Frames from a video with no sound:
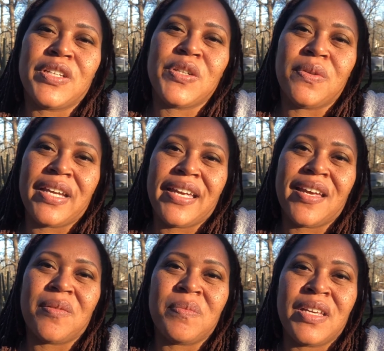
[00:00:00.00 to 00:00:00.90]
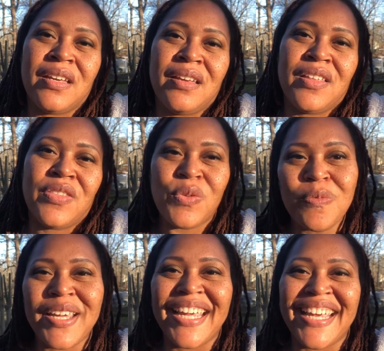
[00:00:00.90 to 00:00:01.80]
and who I am through
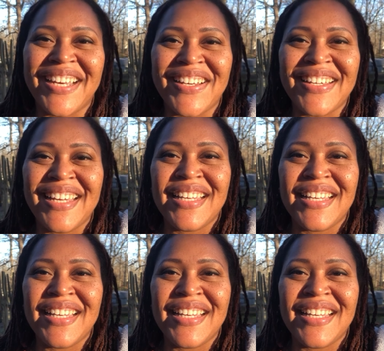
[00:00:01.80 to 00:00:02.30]
my hair.